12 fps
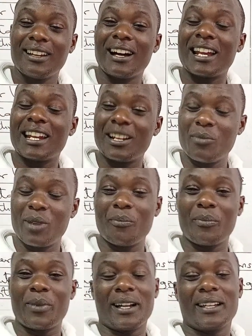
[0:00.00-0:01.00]
and
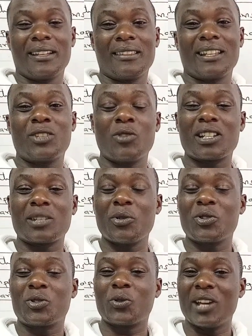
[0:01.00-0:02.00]
remember that you are
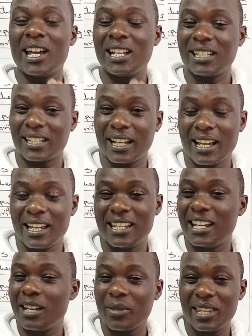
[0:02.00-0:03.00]
supposed to enter in
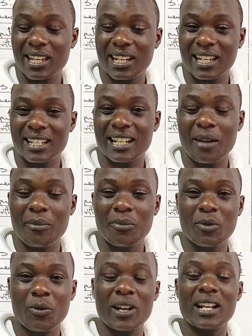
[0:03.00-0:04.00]
any particular
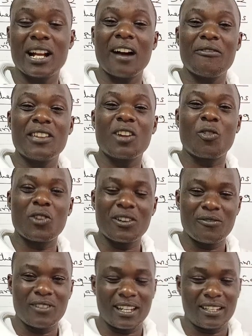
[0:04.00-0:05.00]
exam while having
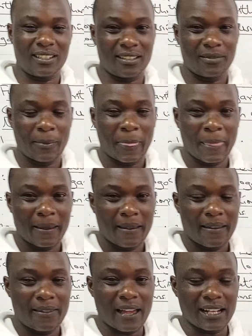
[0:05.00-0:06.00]
confidence
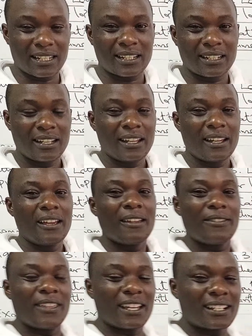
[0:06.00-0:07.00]
that
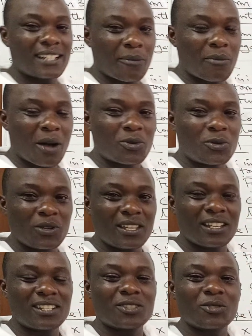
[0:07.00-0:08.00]
the exam I'm doing
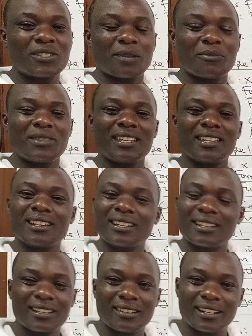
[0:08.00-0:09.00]
is not something
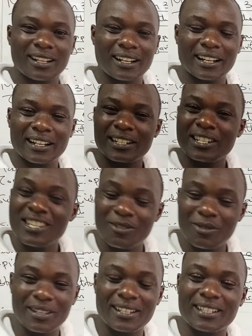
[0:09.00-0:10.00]

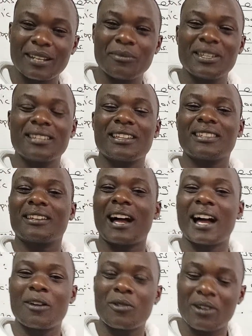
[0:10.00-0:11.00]
new. It is something that
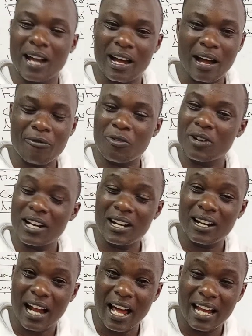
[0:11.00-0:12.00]
I've already
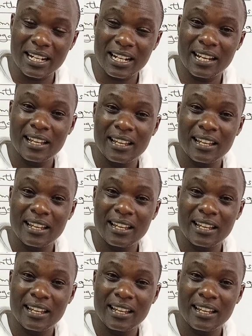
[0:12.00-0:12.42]
learned,